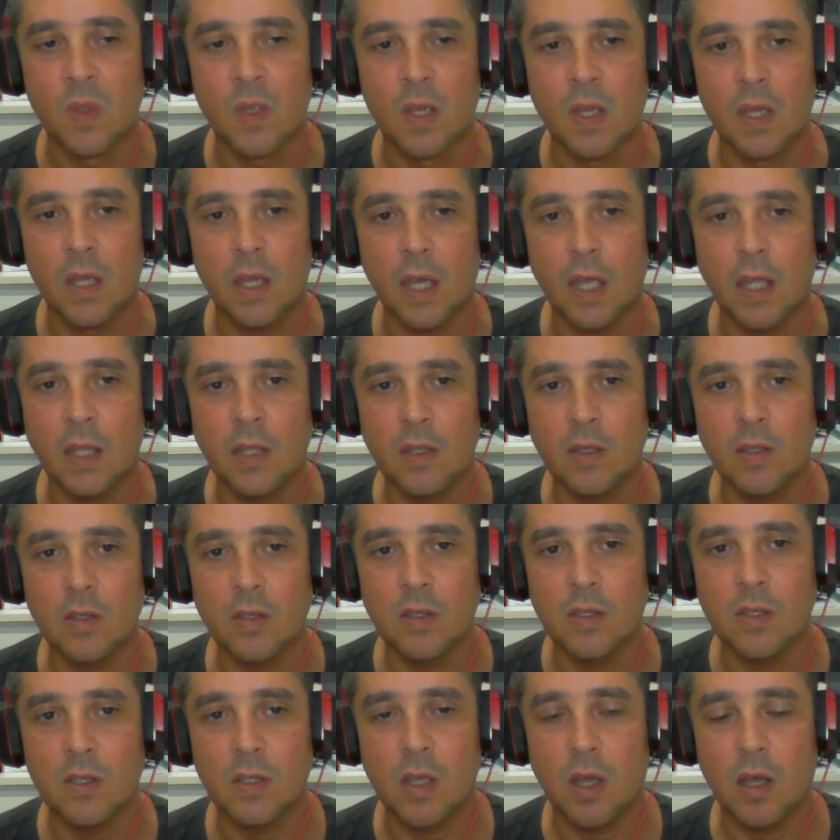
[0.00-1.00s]
and
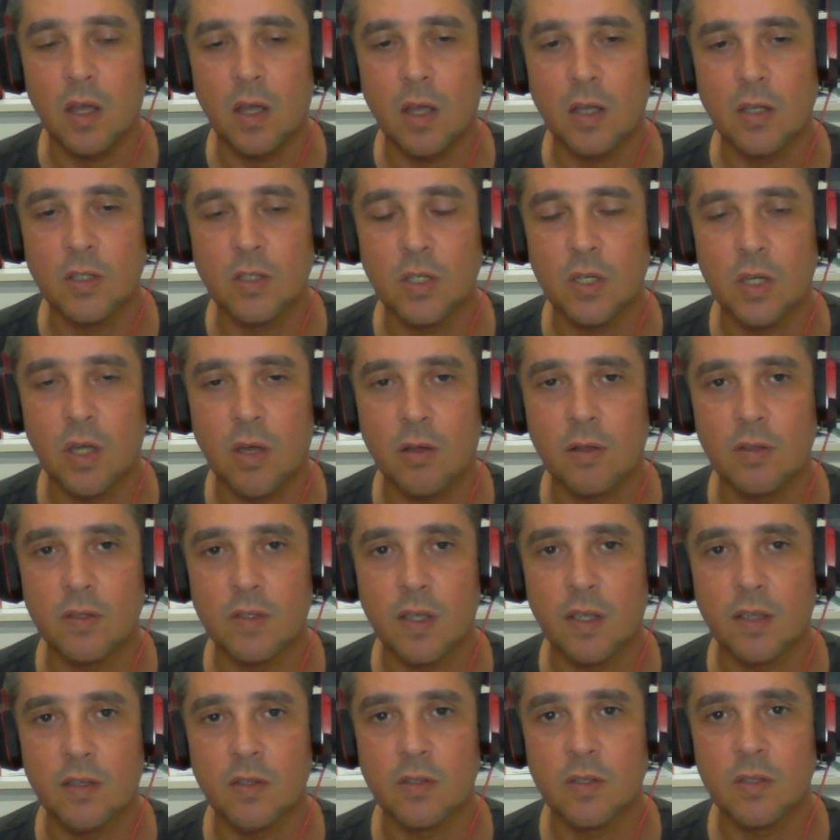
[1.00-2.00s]
she always
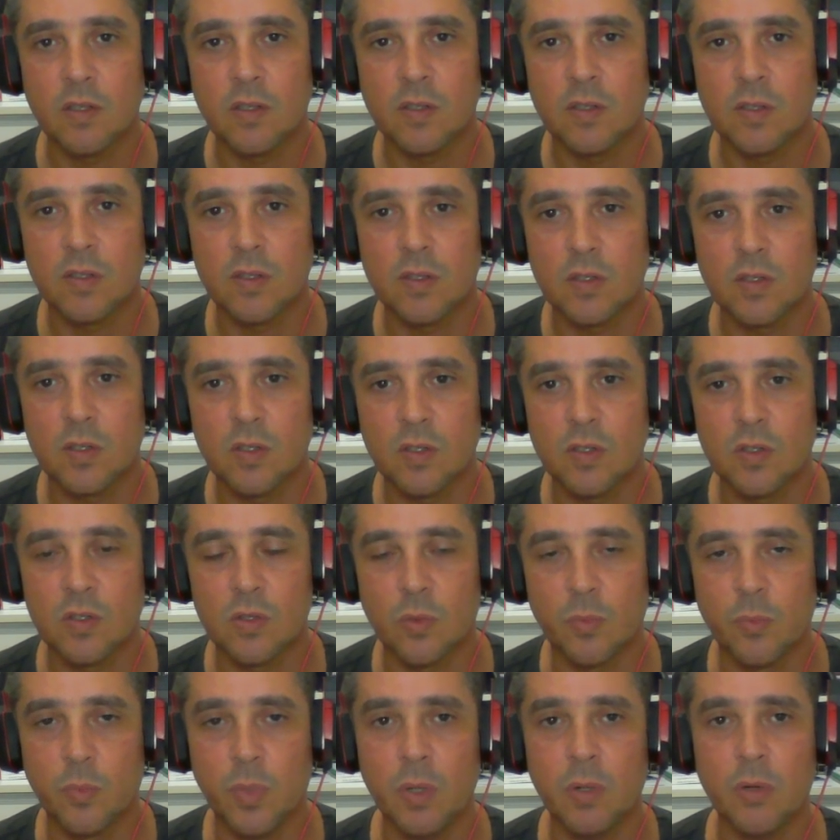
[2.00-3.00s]
has this
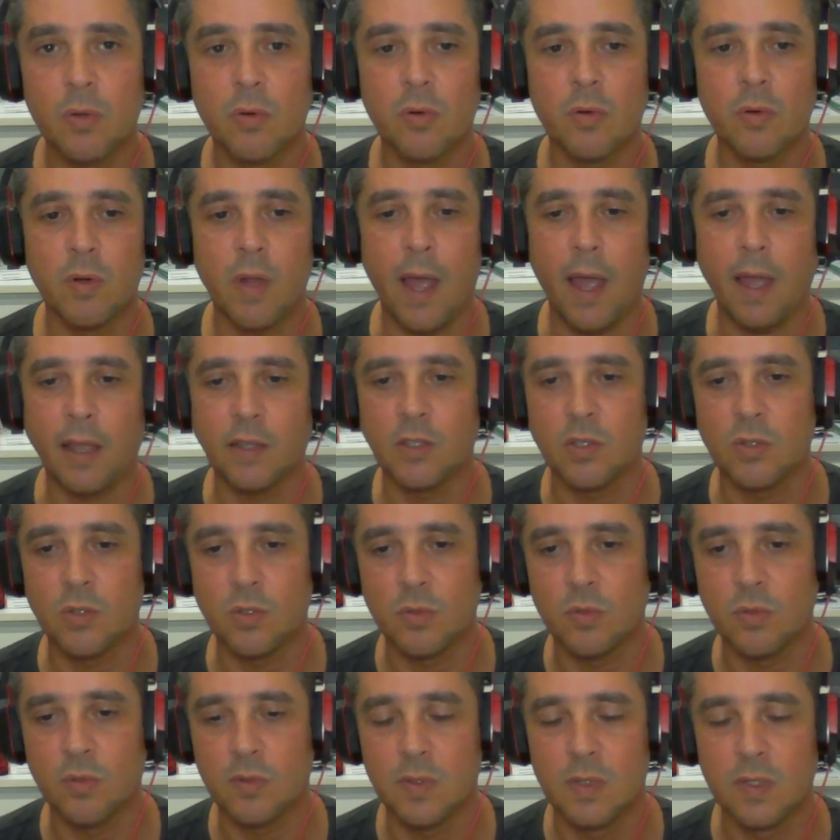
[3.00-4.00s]
superior
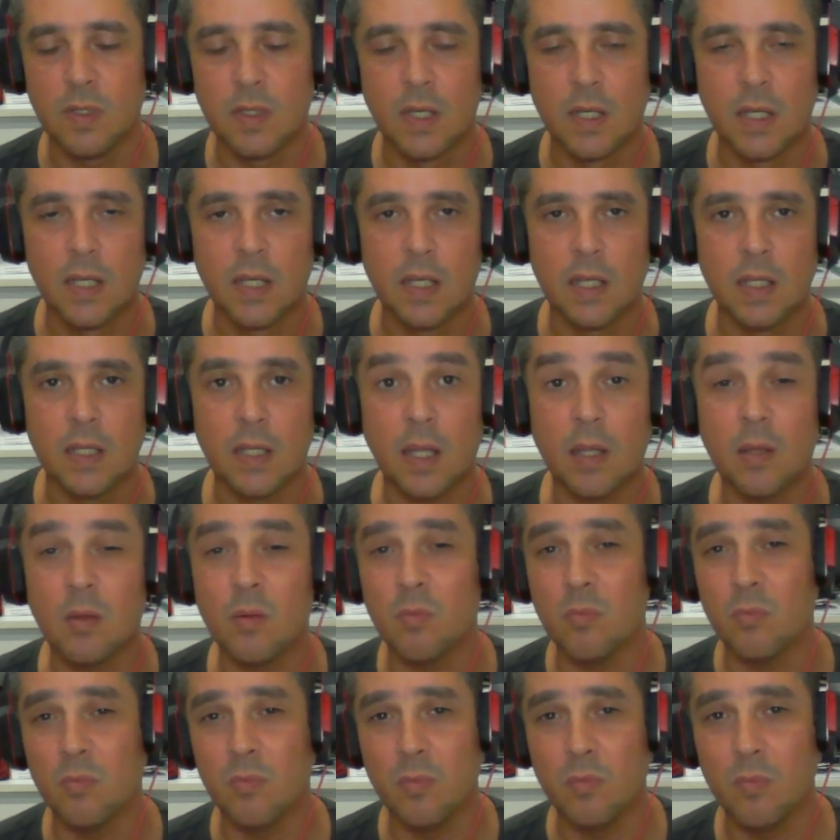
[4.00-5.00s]
attitude that
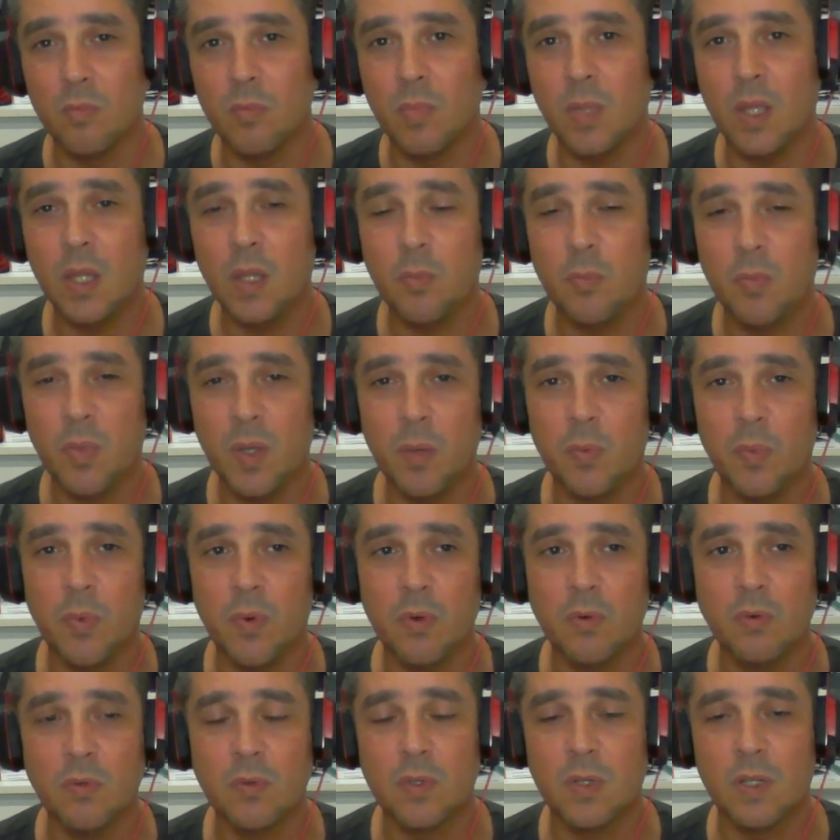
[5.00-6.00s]
many
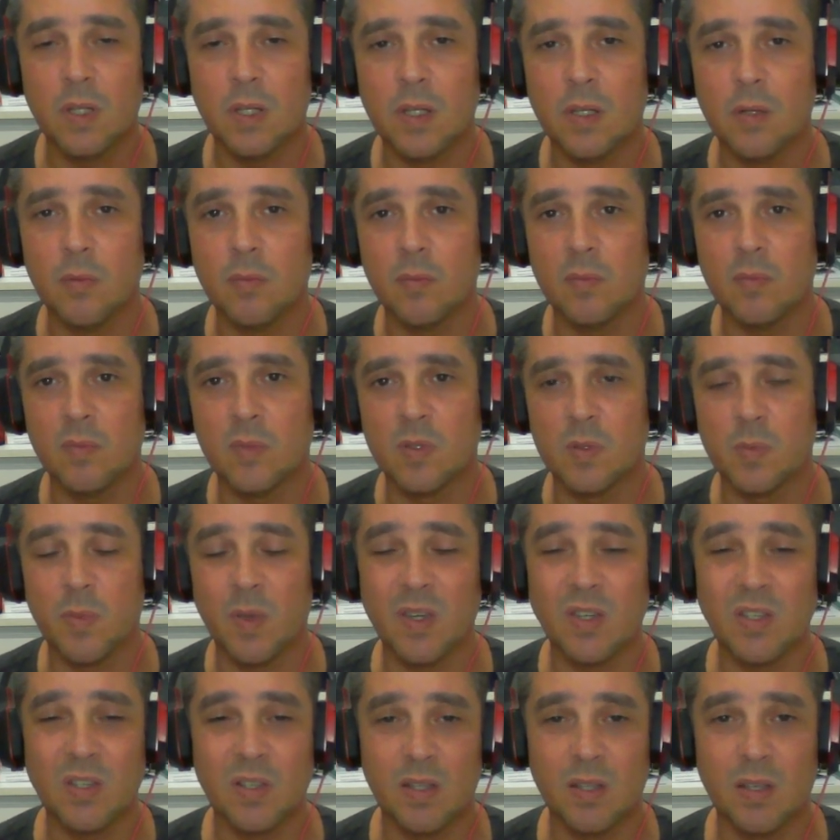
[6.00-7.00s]
people,
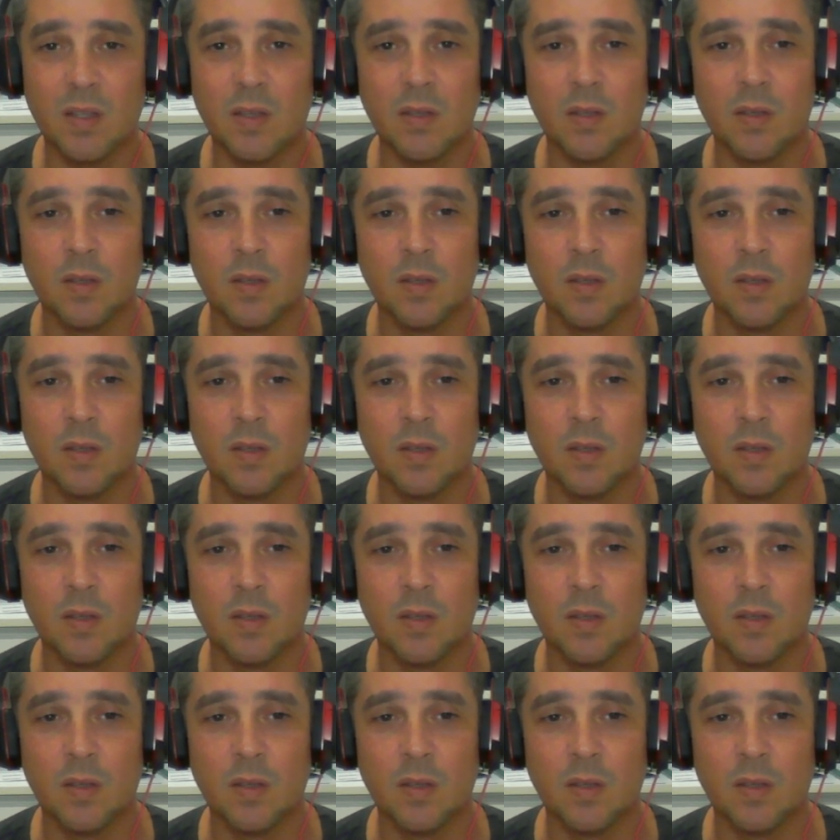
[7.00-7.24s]
especially